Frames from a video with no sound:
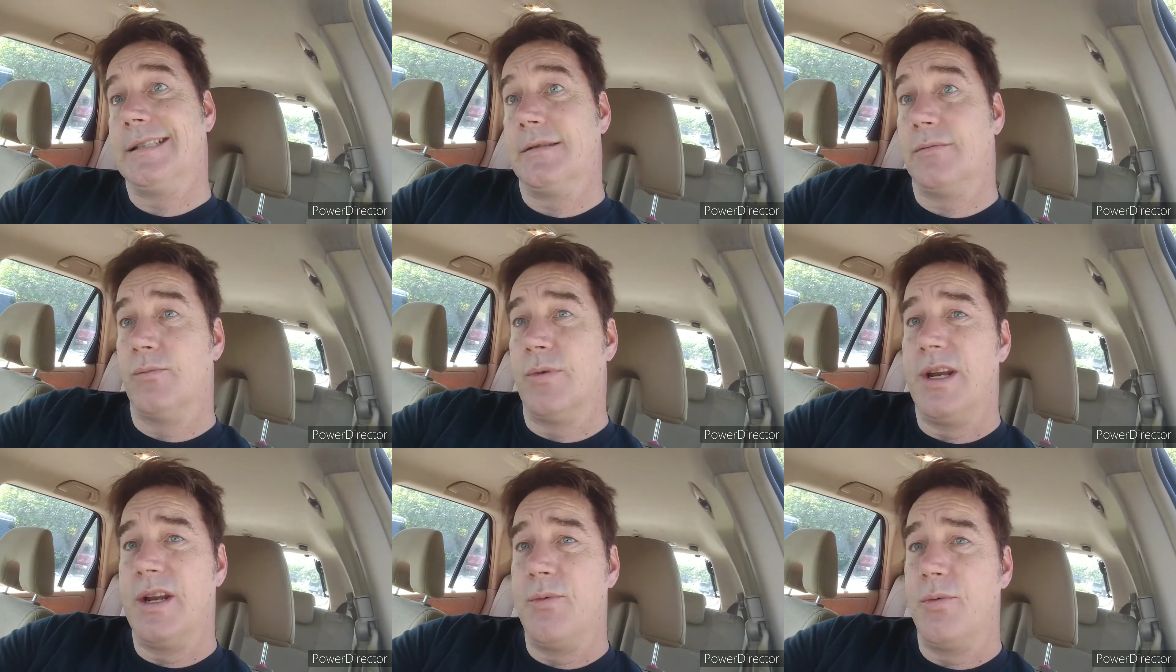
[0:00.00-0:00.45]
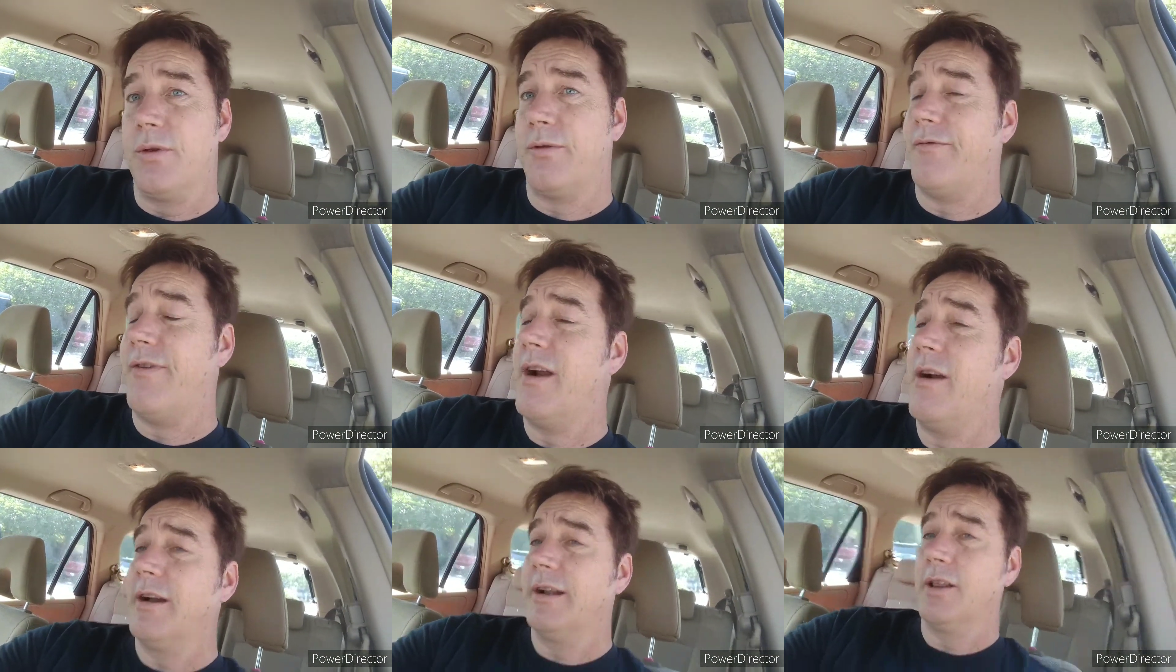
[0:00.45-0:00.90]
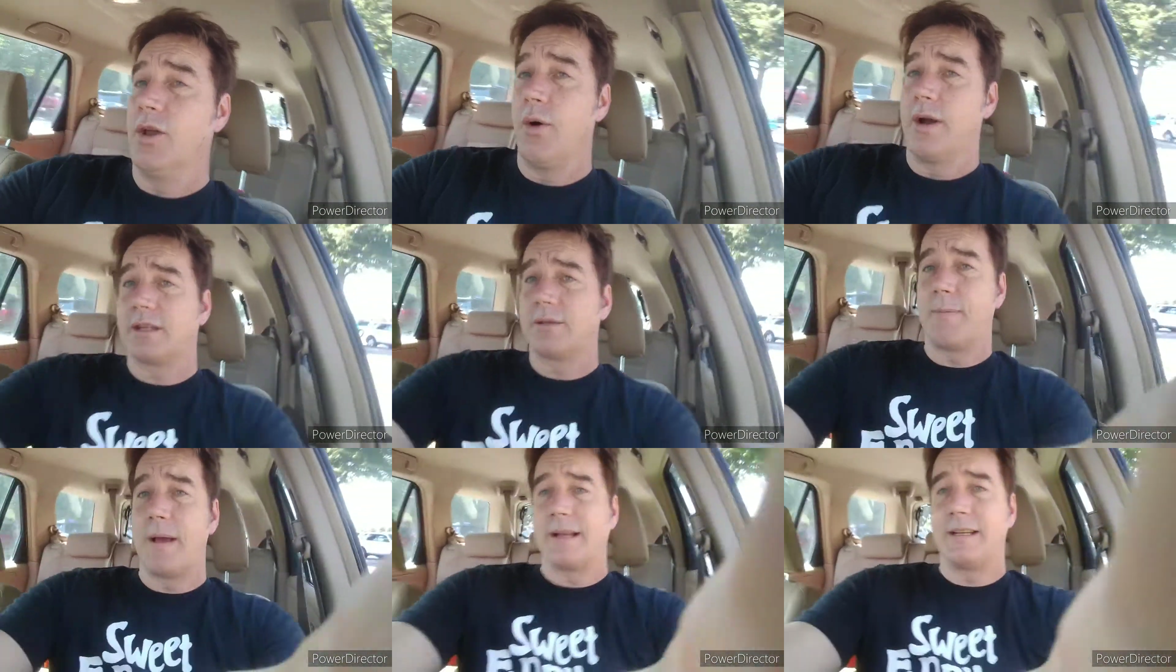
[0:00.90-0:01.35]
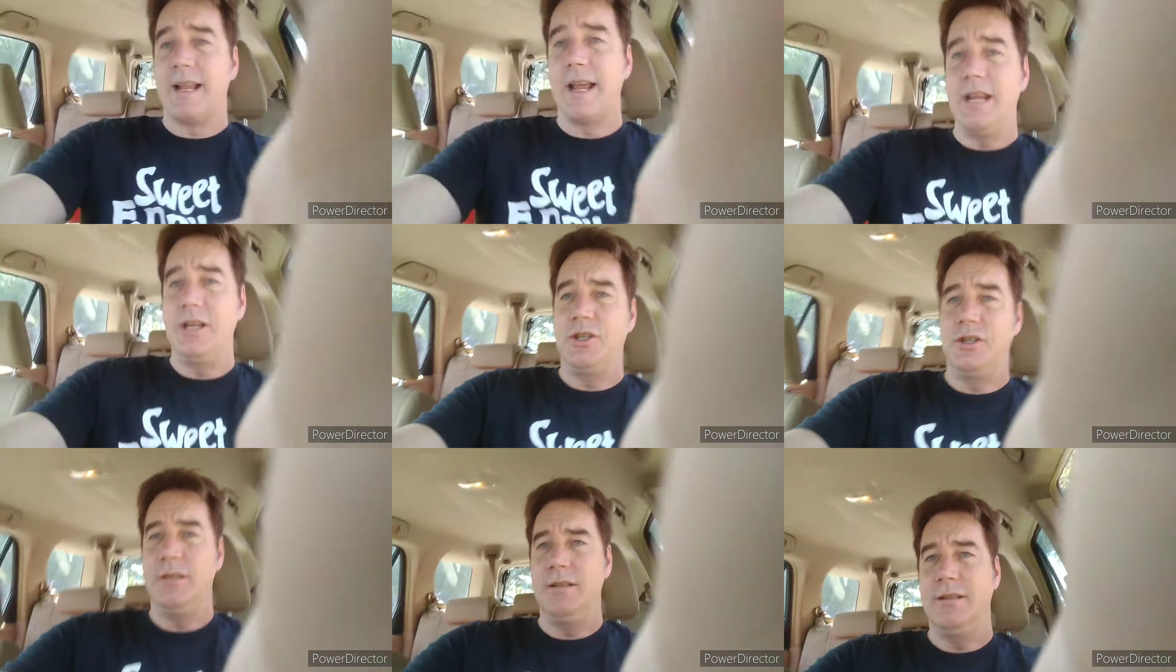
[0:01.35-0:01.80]
Went in with very low
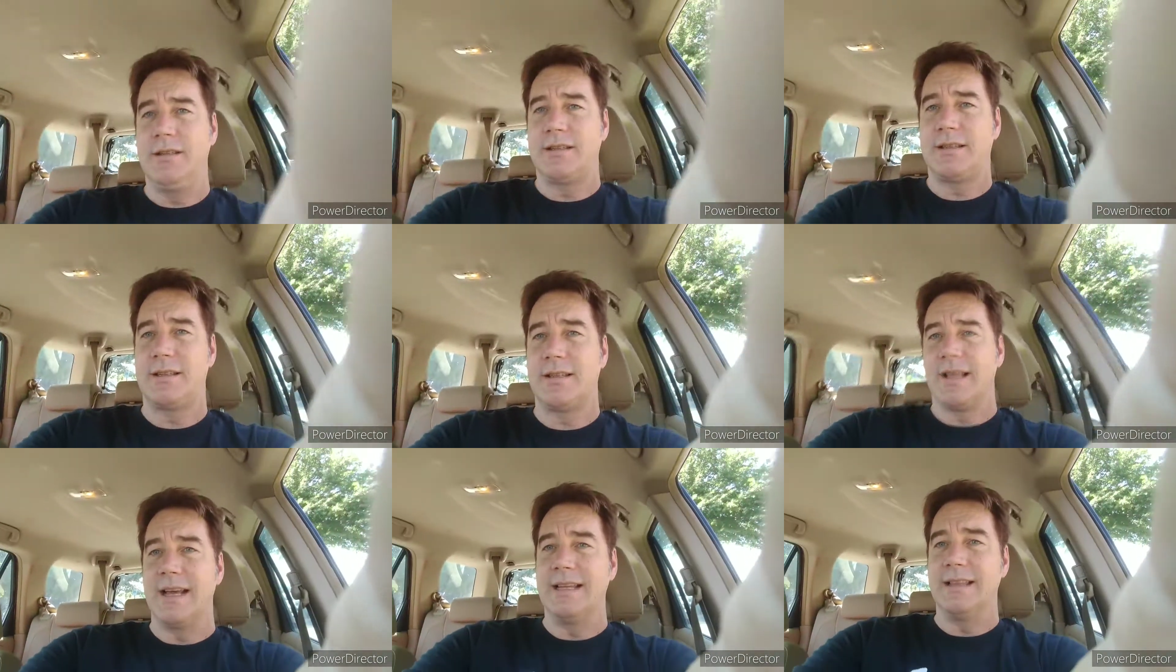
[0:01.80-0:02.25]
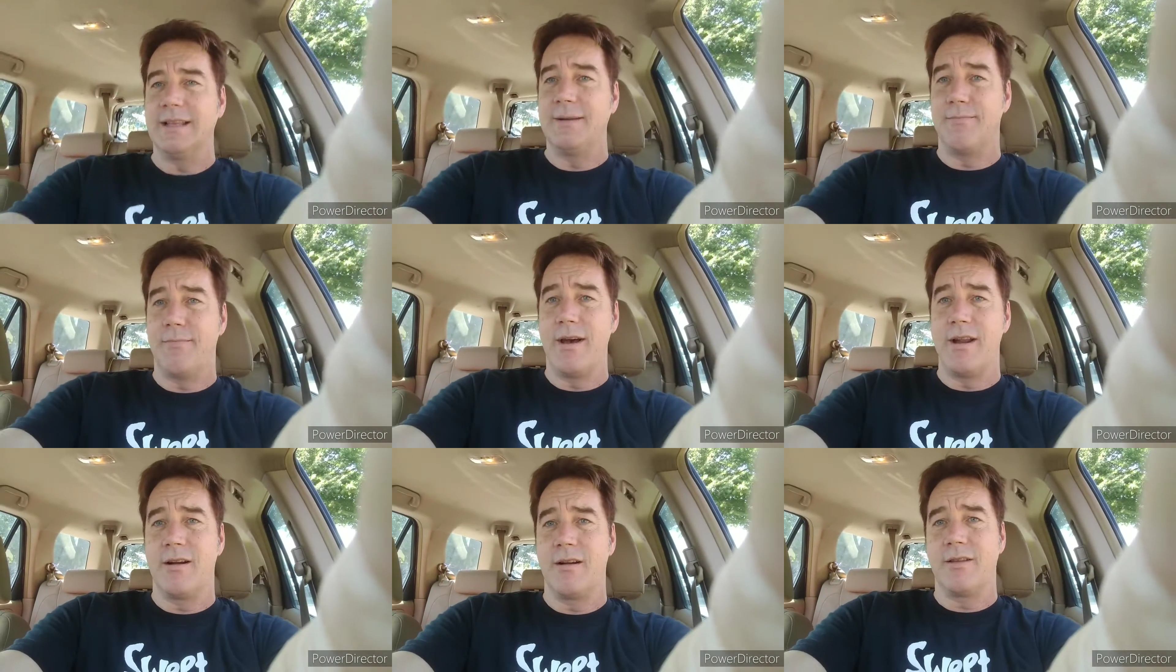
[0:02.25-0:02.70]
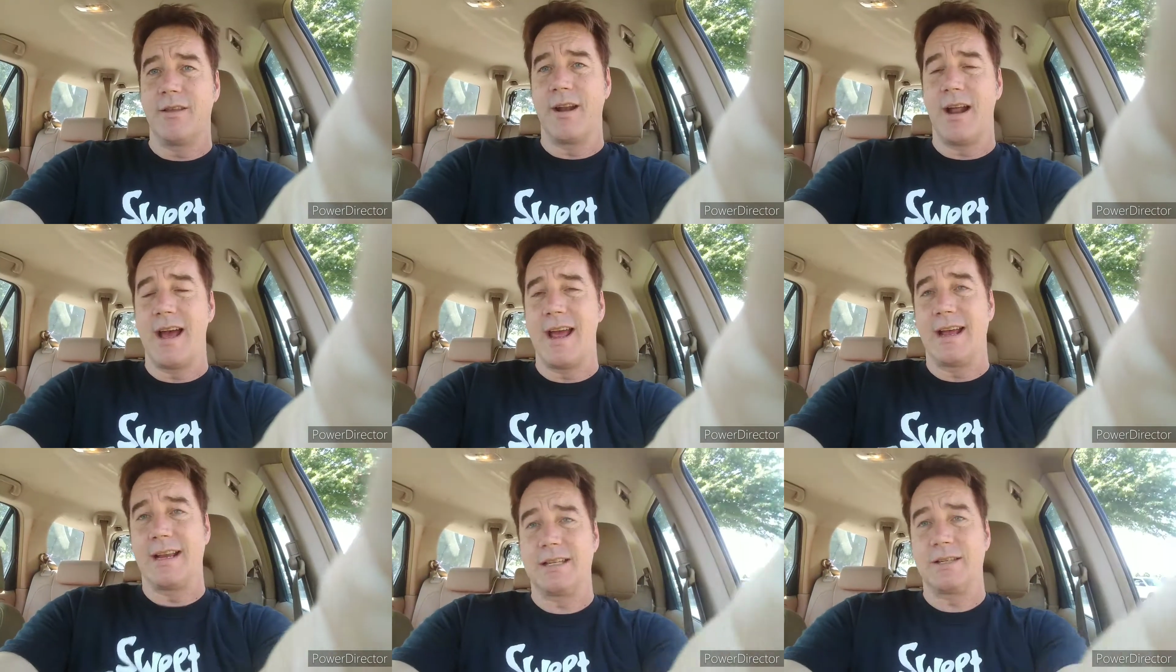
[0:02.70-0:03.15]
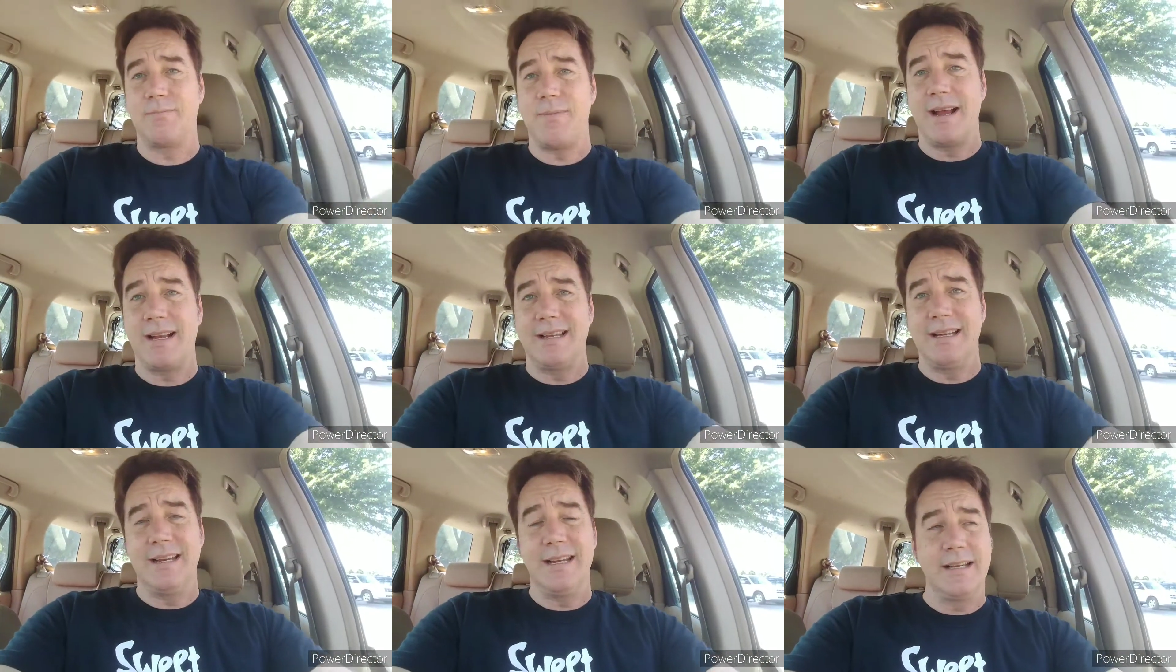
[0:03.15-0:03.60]
expectations, slightly better than I
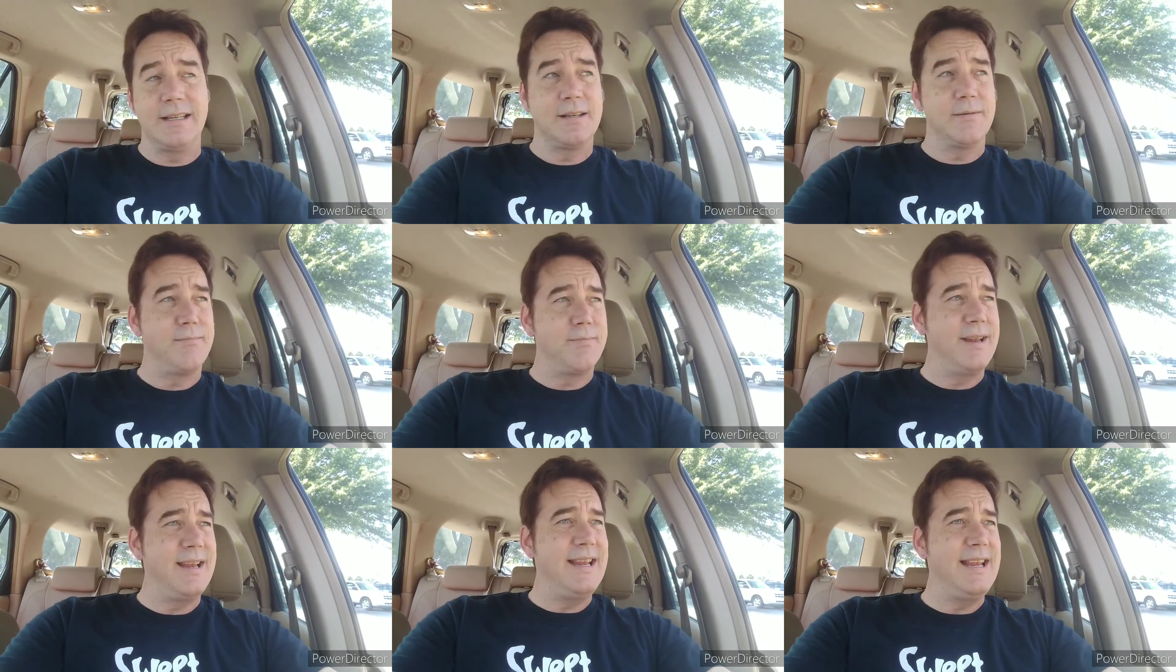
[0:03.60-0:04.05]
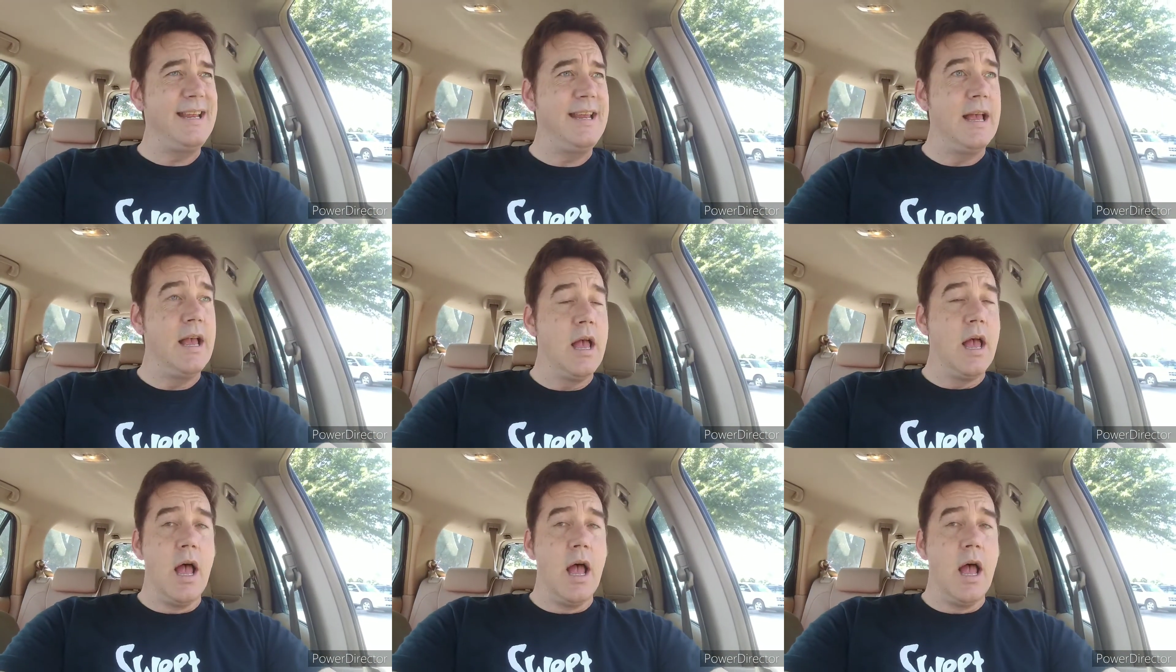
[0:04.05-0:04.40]
expected it to be.